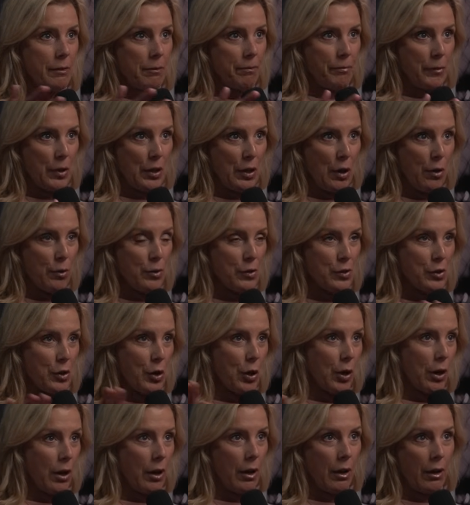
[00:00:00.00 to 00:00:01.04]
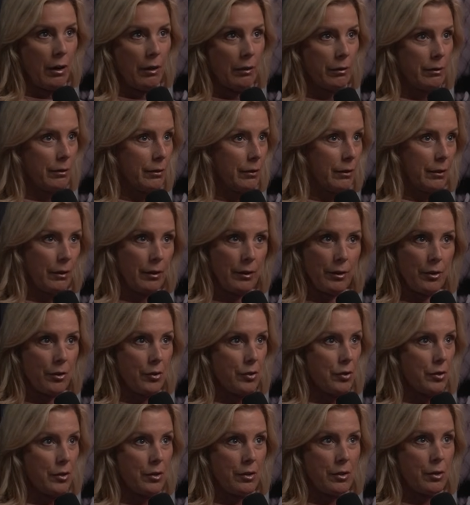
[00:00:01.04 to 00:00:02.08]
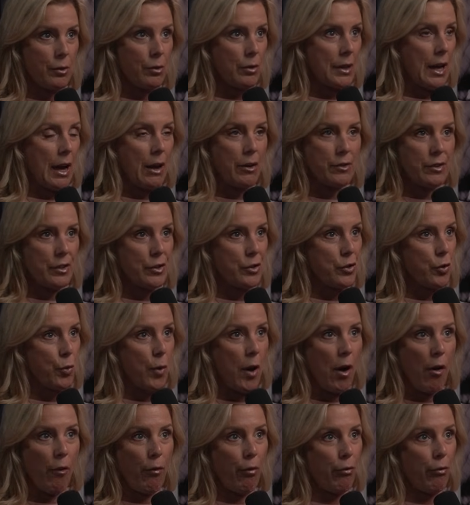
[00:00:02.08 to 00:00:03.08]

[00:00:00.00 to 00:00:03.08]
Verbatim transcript: you know, circa 2012